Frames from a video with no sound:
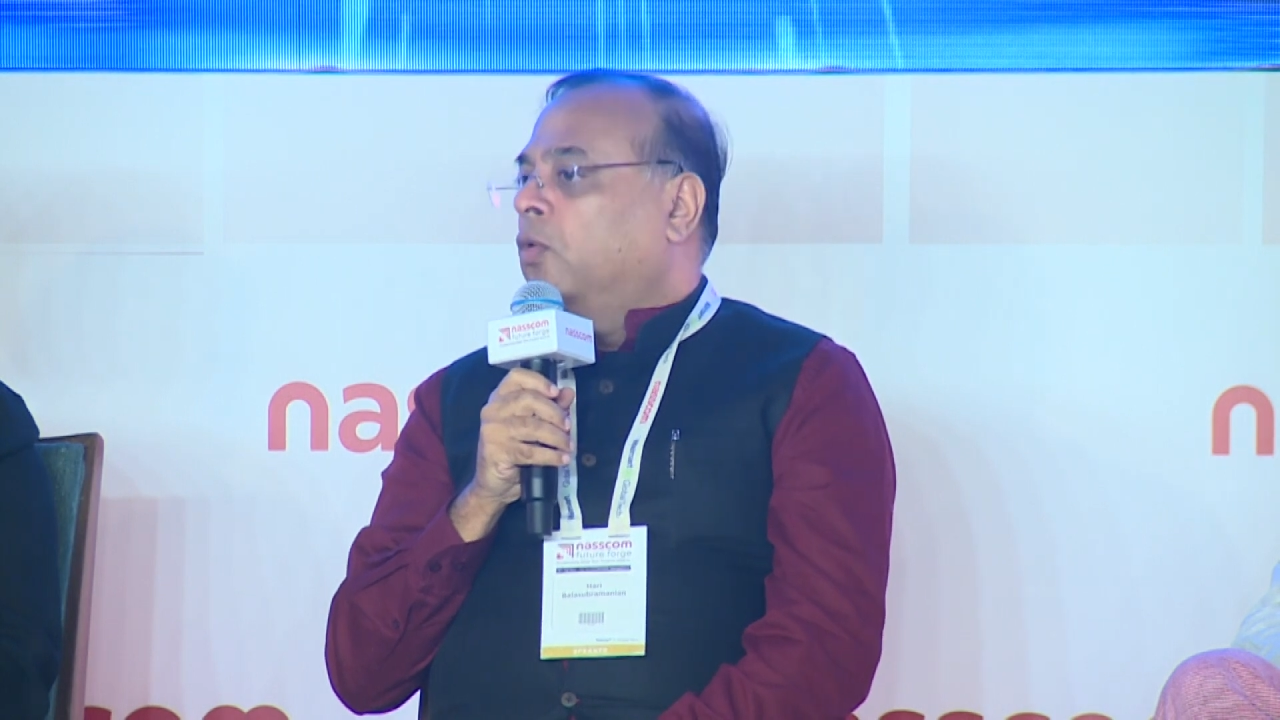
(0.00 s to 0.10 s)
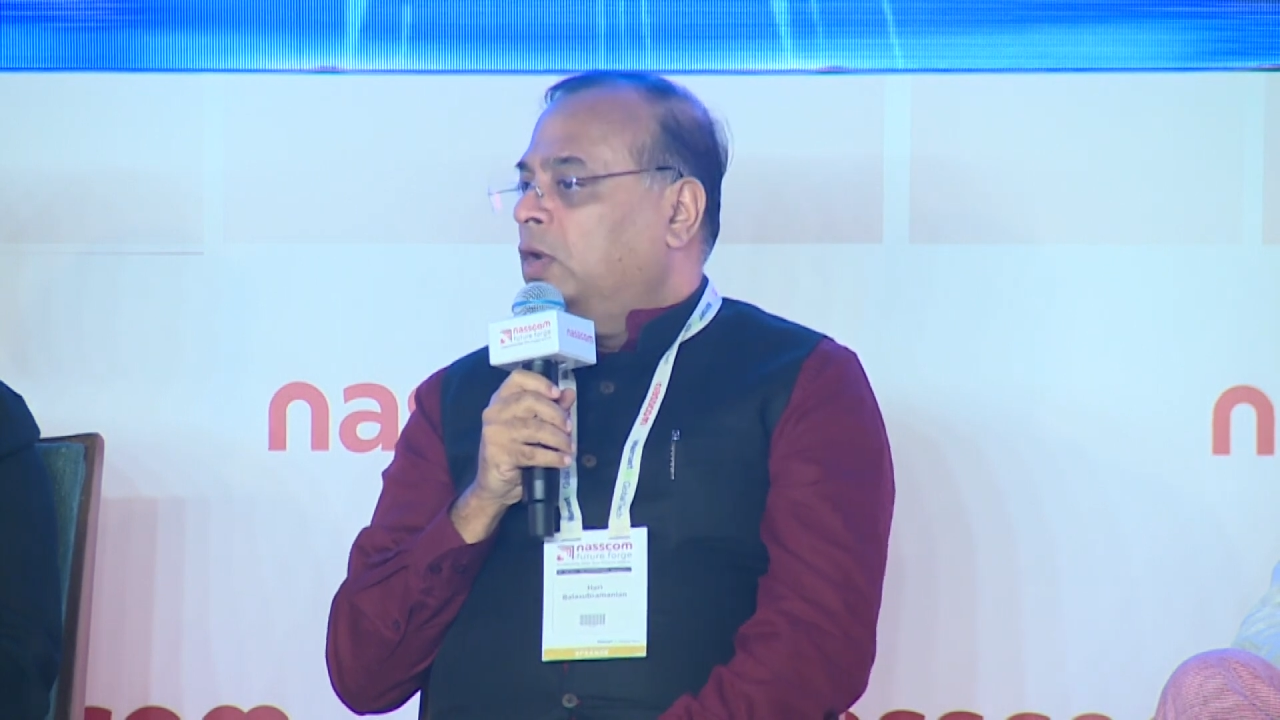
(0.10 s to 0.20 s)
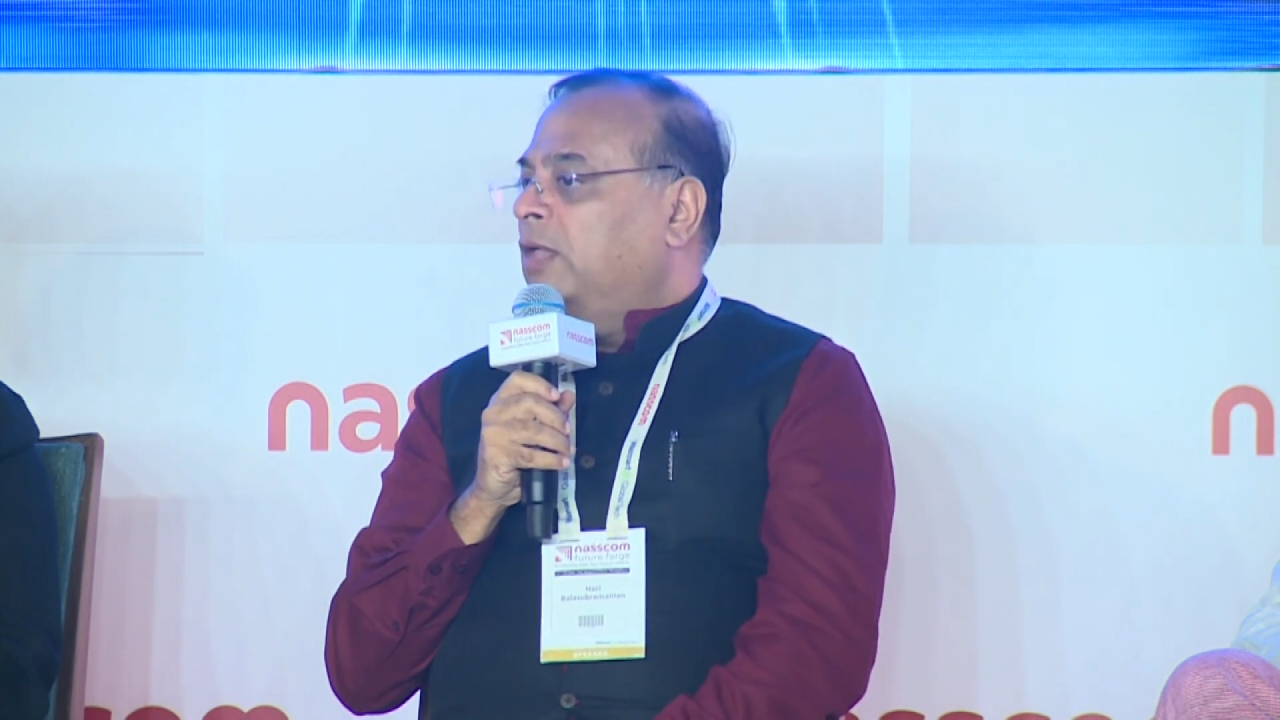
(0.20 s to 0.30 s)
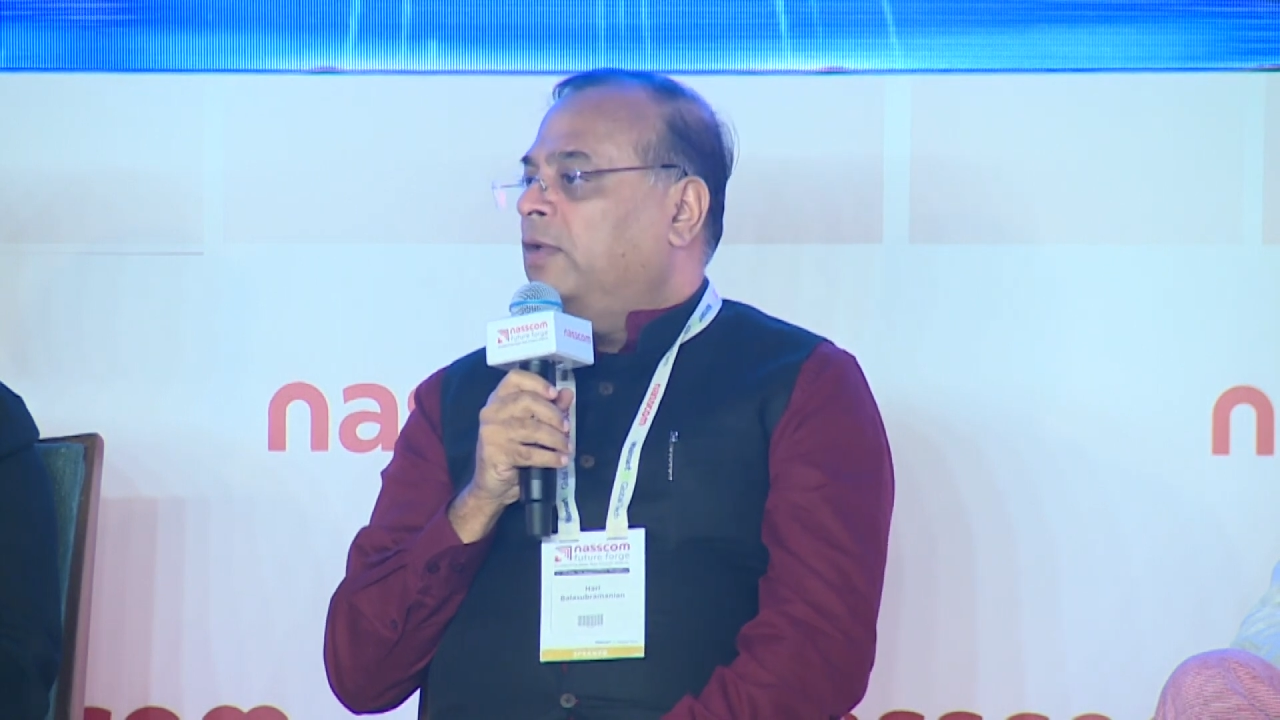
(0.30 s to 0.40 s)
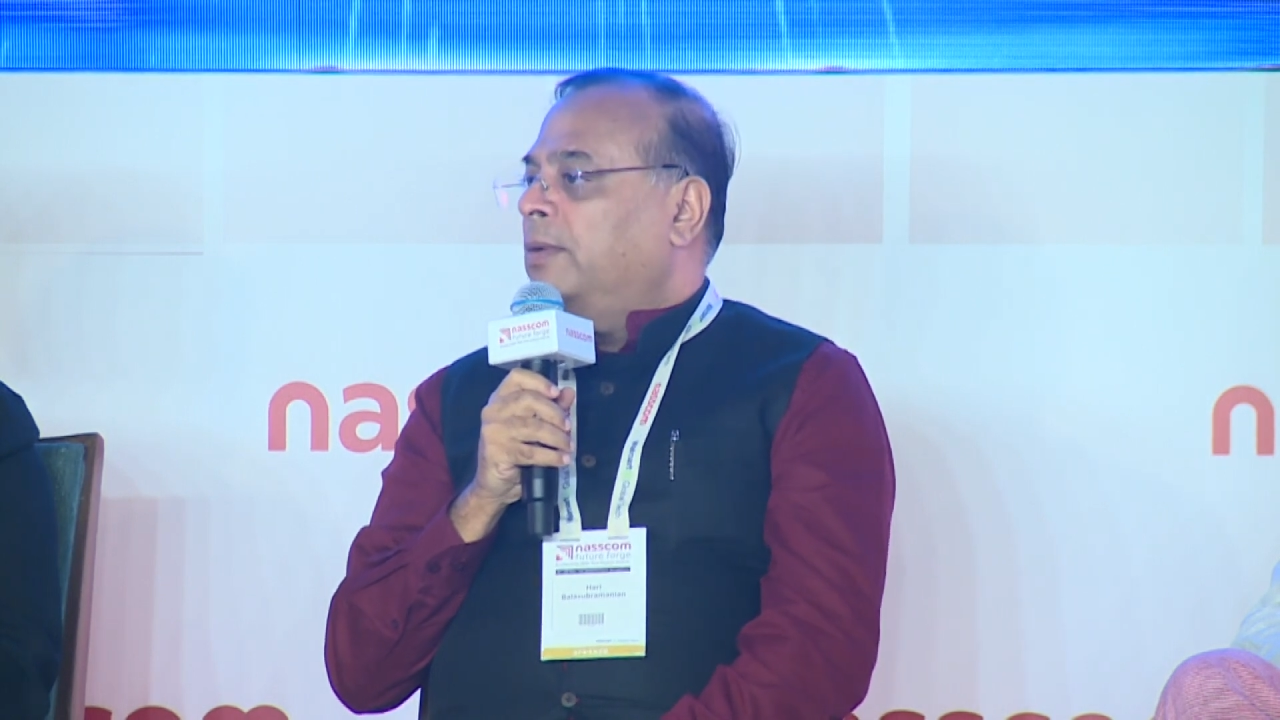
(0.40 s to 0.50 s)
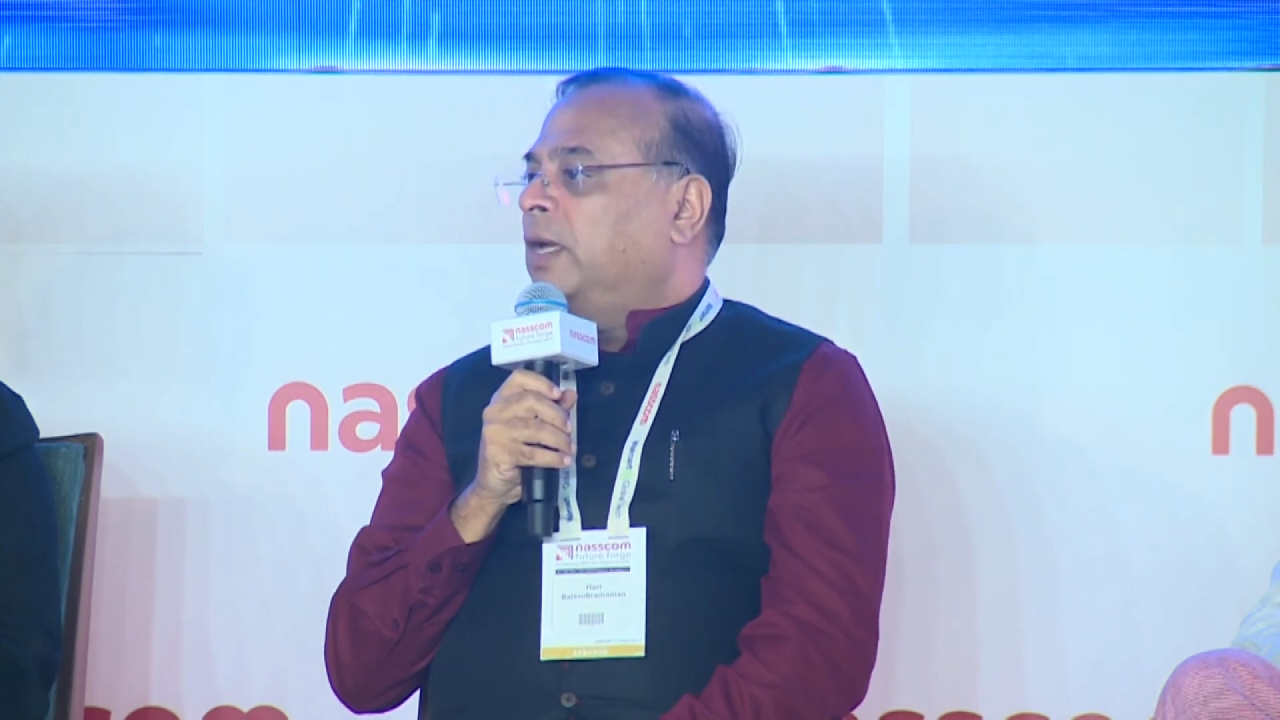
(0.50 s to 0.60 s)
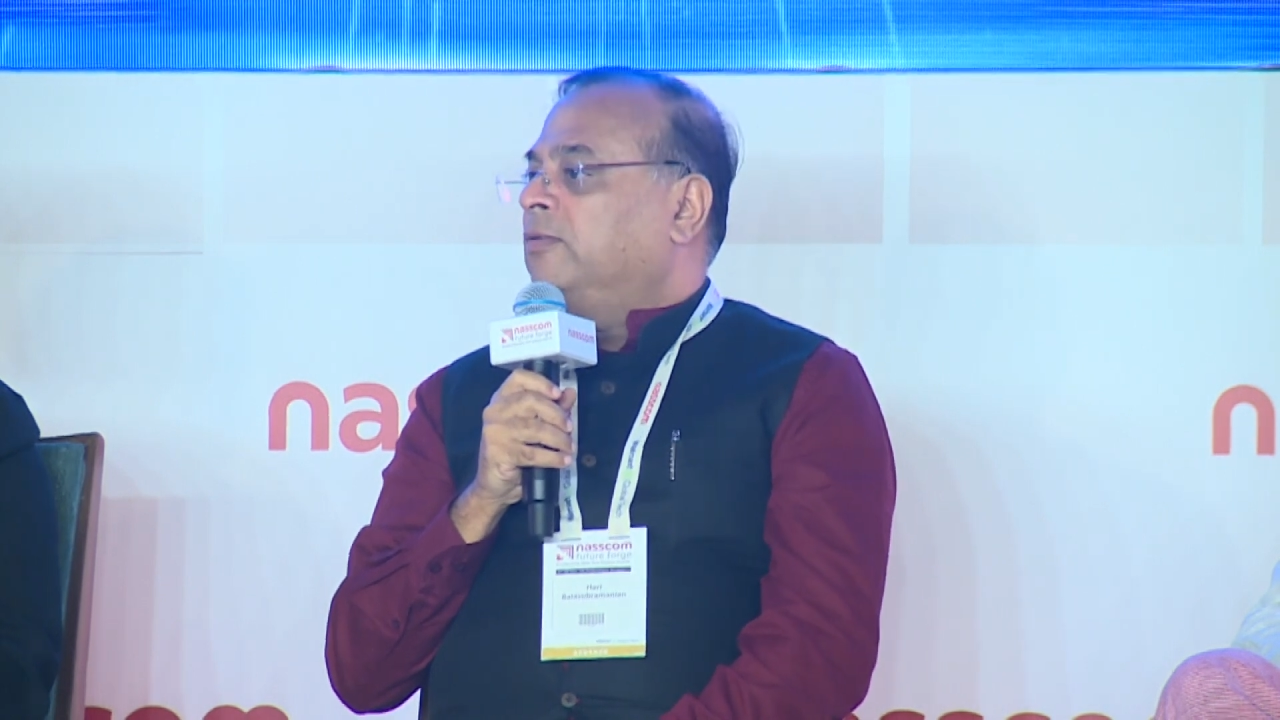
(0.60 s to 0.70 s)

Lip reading: only way by